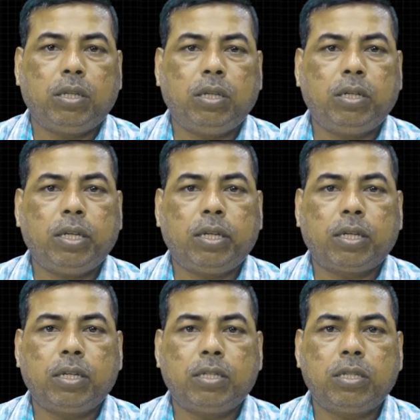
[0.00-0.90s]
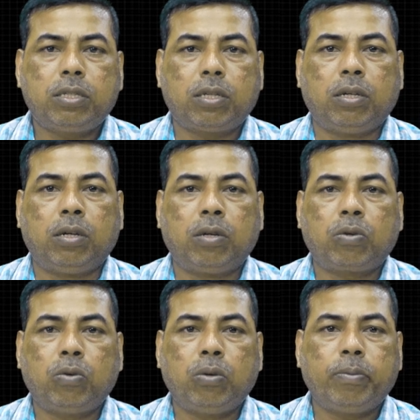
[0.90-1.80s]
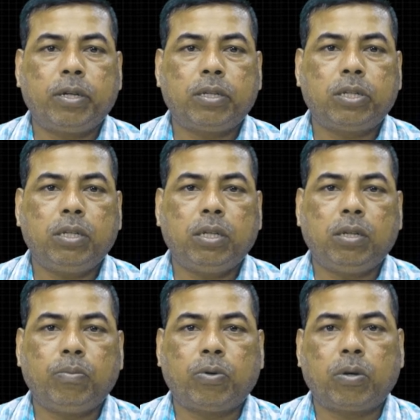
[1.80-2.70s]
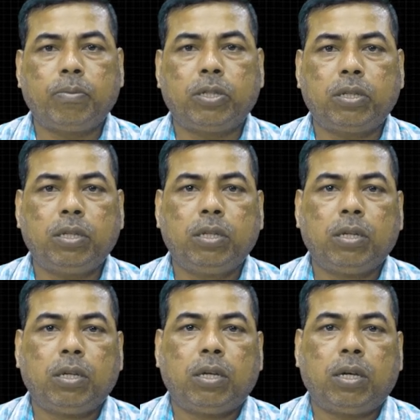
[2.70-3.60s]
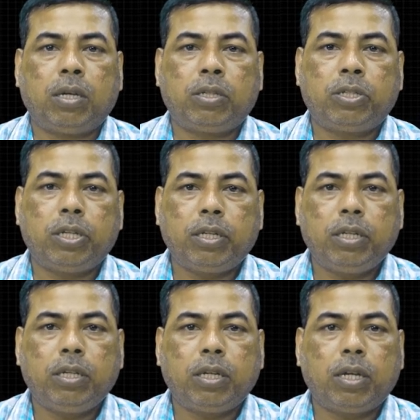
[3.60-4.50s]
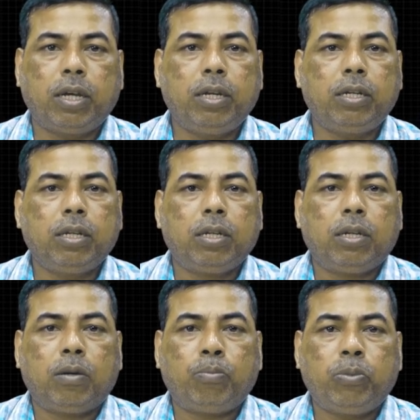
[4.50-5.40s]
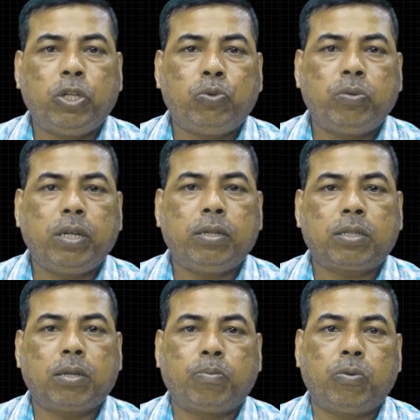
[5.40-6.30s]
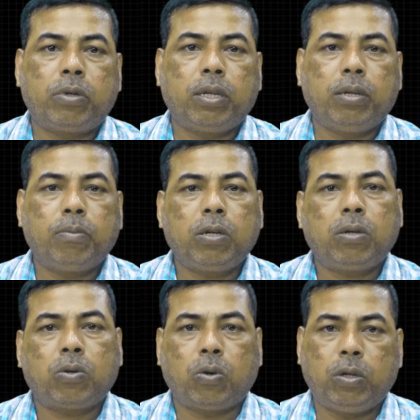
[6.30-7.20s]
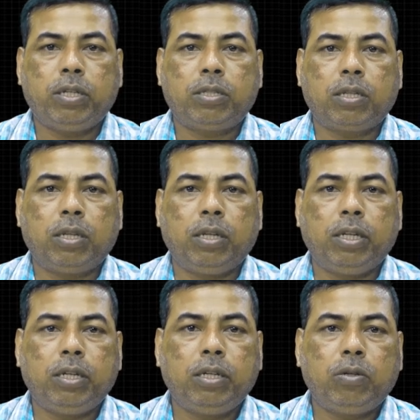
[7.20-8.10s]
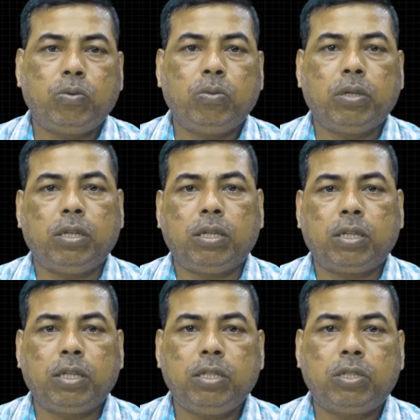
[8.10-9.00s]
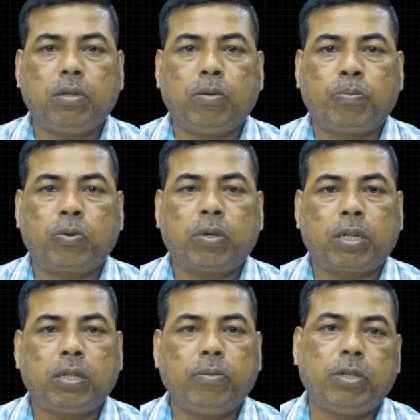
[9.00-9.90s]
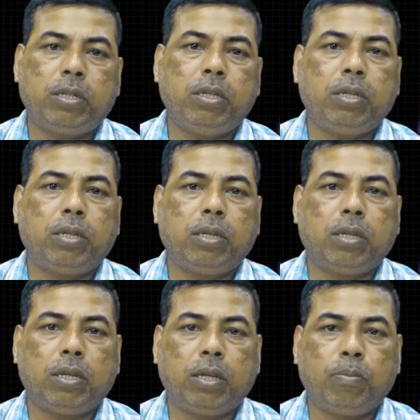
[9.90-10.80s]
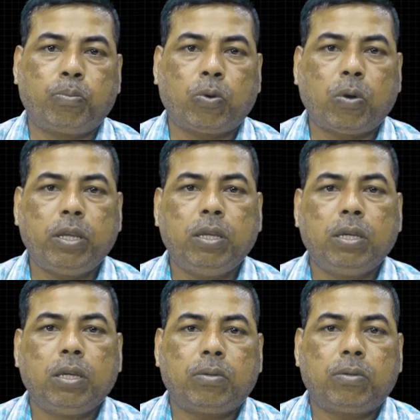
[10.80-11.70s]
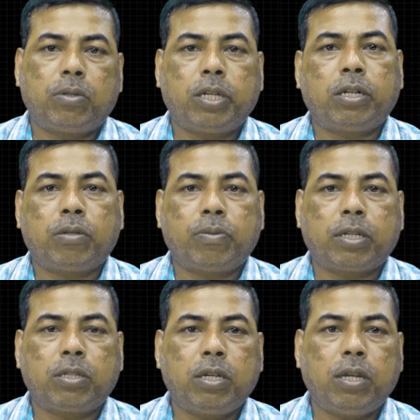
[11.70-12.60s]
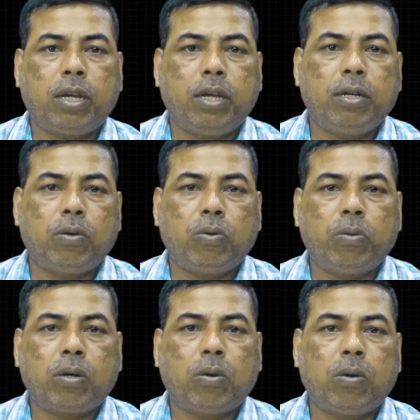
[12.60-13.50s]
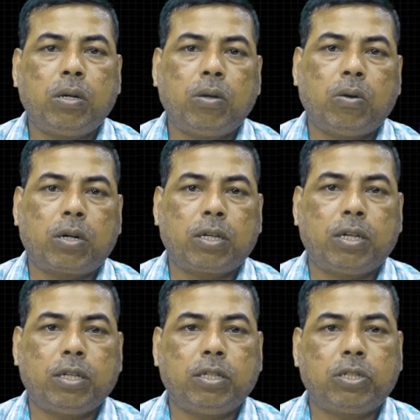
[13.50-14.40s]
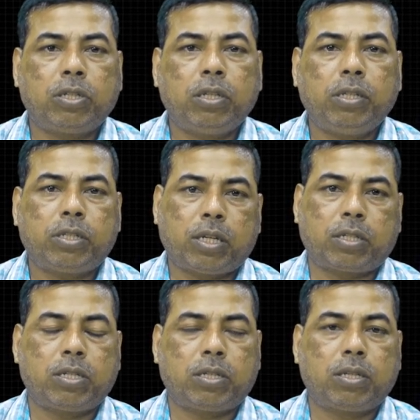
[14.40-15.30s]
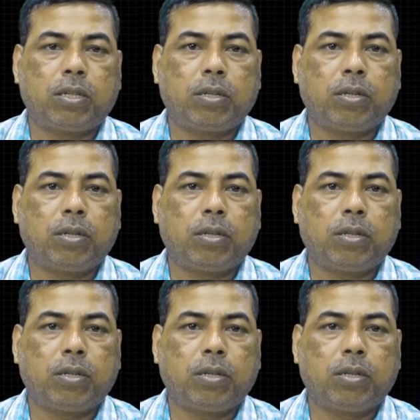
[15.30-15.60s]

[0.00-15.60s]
It engages collaboration, information sharing, and mutual support among colleagues, leading to increased productivity, employee satisfaction, and overall organizational success.